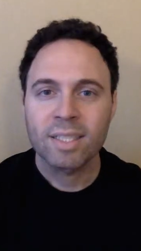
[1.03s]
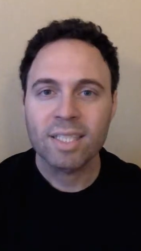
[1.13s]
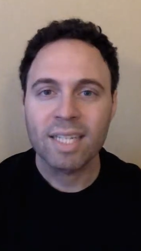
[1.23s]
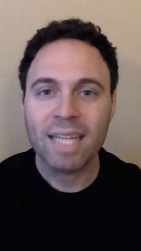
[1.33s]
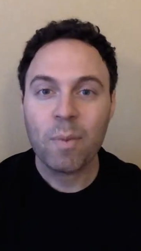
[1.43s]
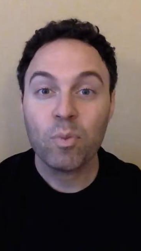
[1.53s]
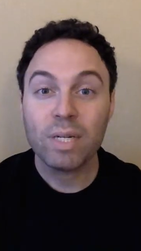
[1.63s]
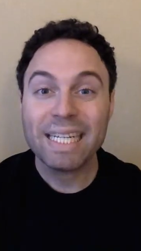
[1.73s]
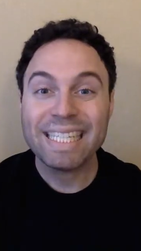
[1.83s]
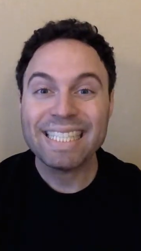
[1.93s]

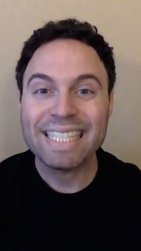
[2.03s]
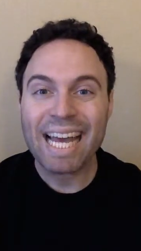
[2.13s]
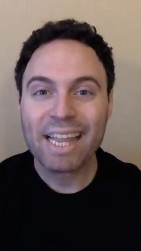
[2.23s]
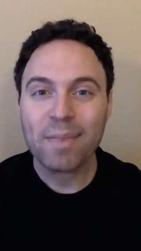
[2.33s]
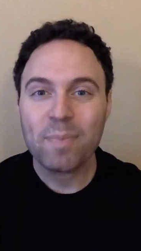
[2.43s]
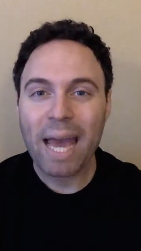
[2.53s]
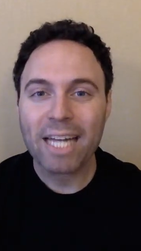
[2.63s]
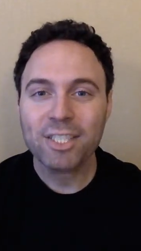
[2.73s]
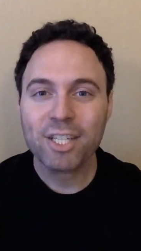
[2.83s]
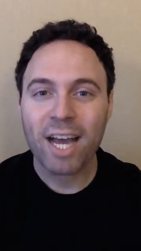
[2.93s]
Celebrity
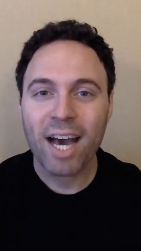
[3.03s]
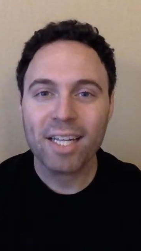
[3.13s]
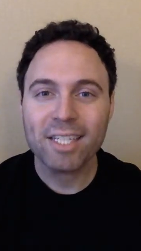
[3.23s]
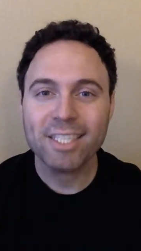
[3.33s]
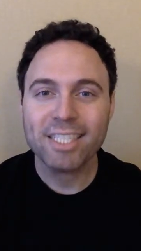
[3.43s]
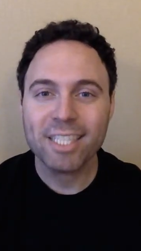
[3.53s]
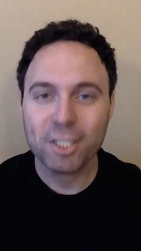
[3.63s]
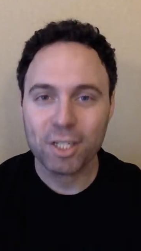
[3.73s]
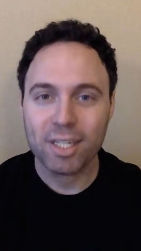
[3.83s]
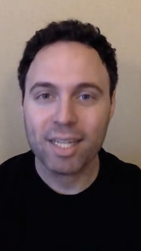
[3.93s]
Deathmatch College
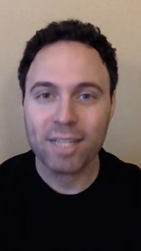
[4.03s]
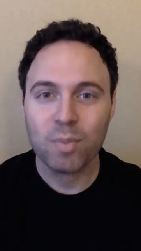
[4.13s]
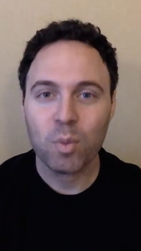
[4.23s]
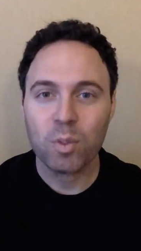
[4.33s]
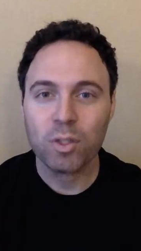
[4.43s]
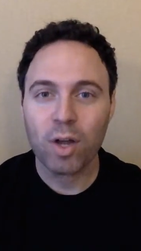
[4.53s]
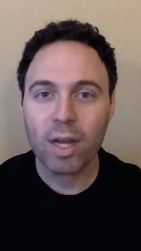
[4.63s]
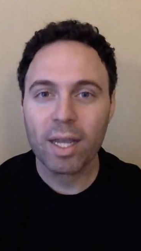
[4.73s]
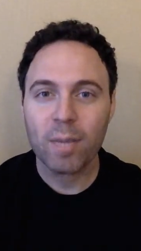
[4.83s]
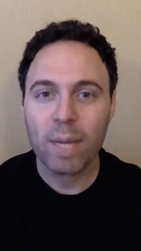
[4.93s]
Edition. That's what we're
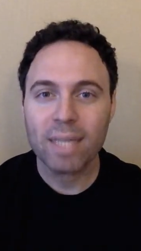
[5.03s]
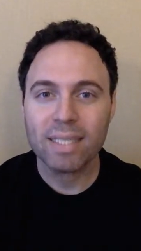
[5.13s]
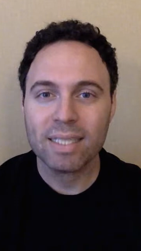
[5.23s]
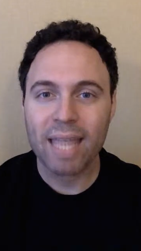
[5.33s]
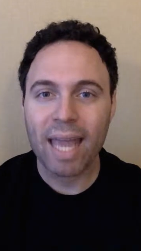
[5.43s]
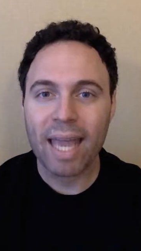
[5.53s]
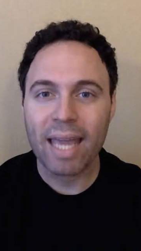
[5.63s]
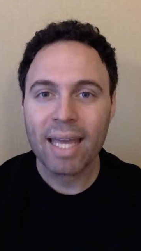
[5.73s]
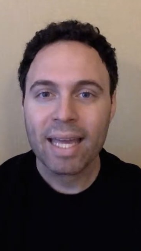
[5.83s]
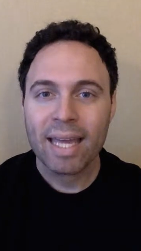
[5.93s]
talking about
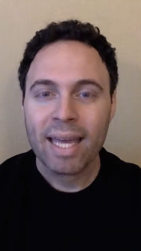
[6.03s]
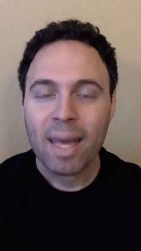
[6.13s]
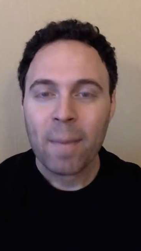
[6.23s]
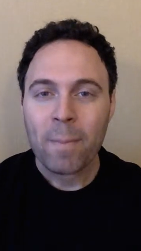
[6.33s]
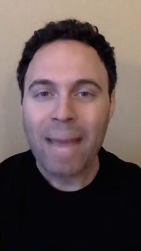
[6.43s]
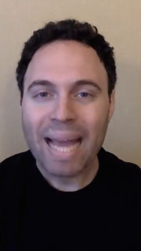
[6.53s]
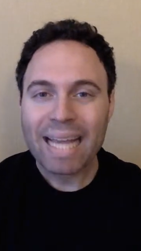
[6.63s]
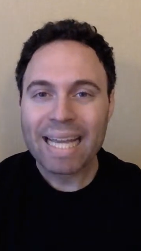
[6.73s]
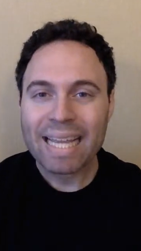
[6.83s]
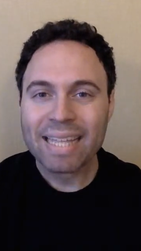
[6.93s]
today.
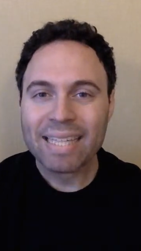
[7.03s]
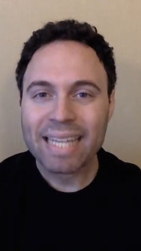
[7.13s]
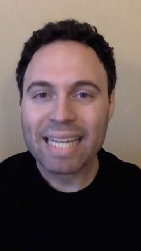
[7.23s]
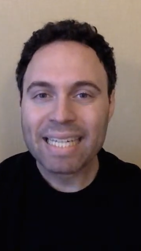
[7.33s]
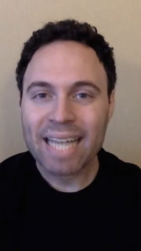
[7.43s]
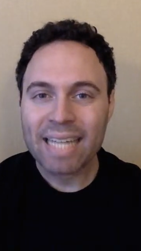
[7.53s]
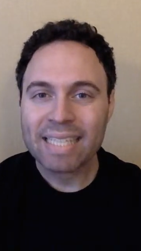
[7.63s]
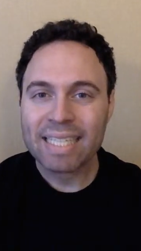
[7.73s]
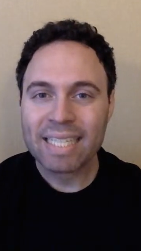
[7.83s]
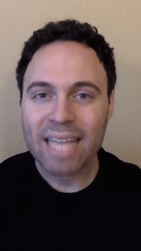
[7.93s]
Back in the late
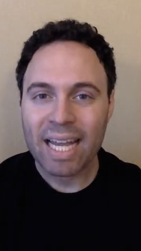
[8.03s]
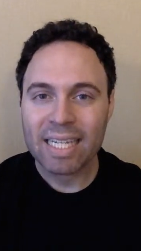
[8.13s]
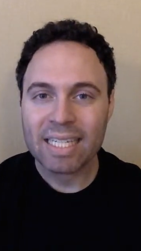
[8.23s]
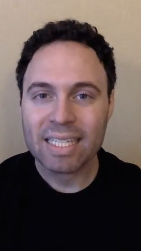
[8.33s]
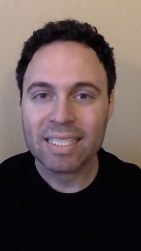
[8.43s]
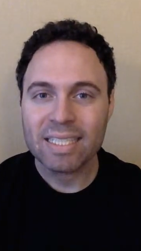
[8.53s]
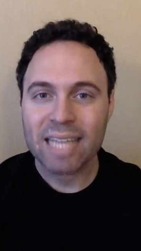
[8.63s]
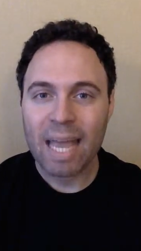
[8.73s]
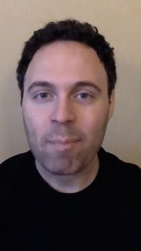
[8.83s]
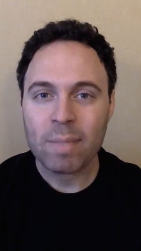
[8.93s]
1990s,
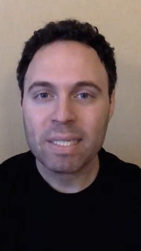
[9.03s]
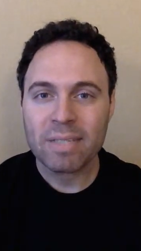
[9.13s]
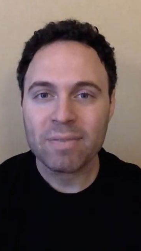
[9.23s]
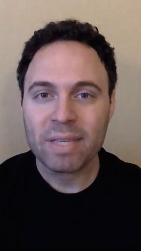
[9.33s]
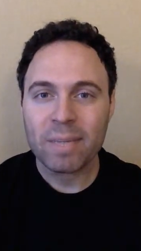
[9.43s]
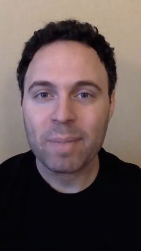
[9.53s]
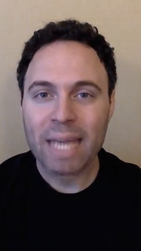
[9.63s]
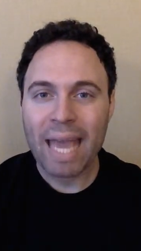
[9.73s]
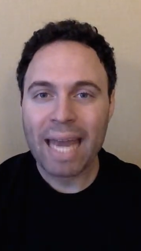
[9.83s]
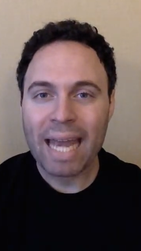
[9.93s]
MTV
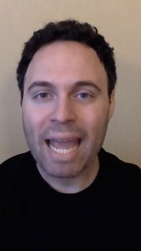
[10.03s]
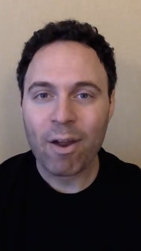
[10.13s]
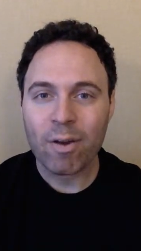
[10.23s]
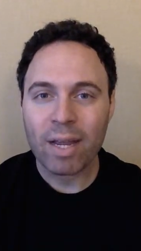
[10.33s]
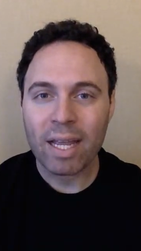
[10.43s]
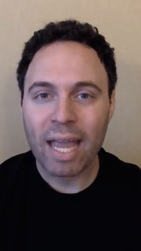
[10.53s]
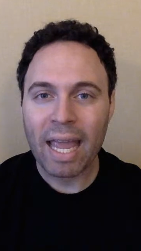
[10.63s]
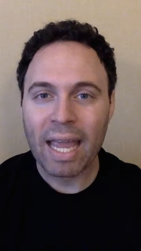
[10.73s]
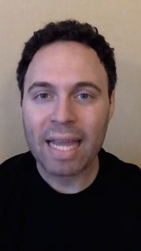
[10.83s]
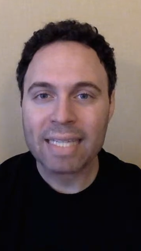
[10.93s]
began airing
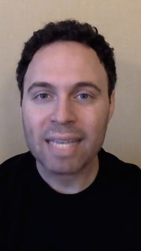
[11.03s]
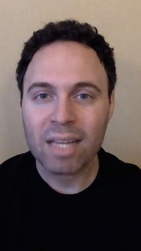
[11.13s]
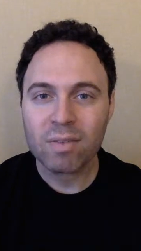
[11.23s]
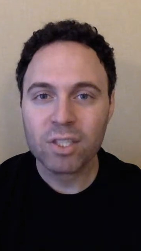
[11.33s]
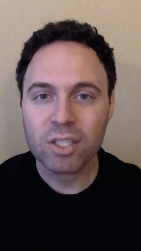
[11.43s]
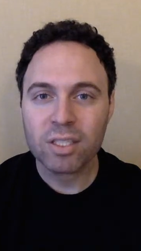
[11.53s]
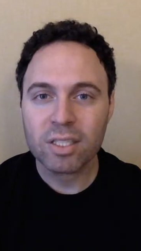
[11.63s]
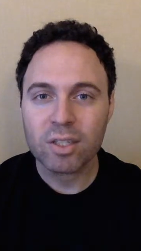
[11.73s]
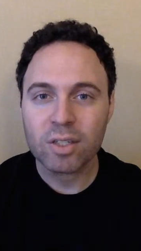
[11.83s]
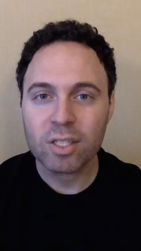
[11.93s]
a television
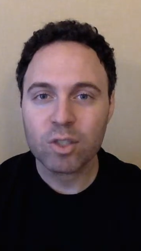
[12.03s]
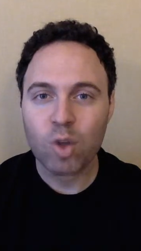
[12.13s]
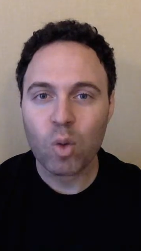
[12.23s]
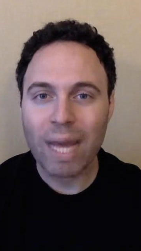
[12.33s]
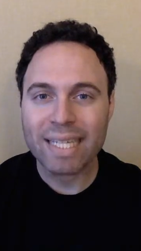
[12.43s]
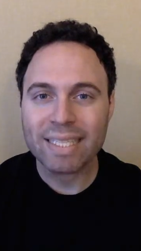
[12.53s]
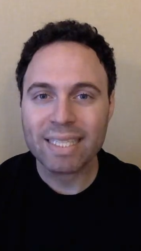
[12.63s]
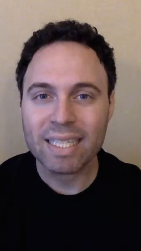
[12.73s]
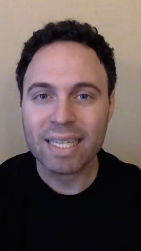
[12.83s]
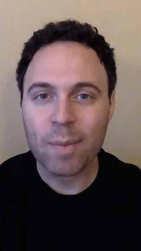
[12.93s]
series known as
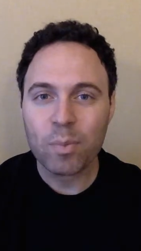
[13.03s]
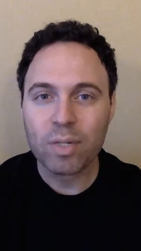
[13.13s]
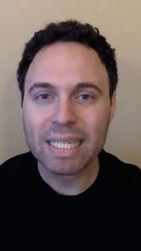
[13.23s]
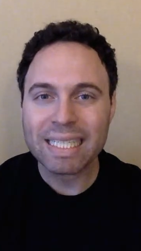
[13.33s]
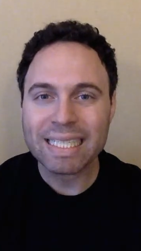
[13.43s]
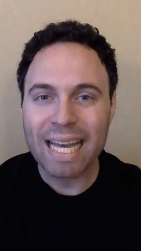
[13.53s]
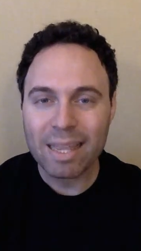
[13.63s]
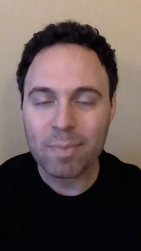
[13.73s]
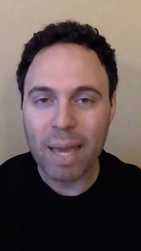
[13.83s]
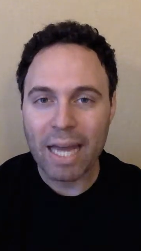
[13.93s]
Celebrity
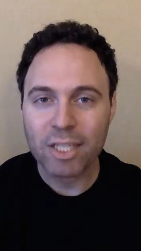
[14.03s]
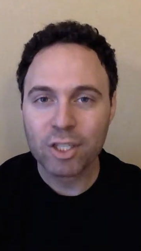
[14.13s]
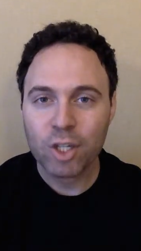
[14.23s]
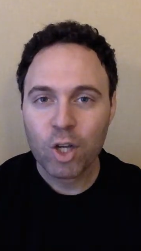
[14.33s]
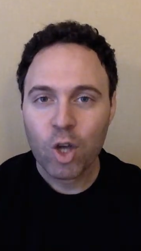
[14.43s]
Deathmatch,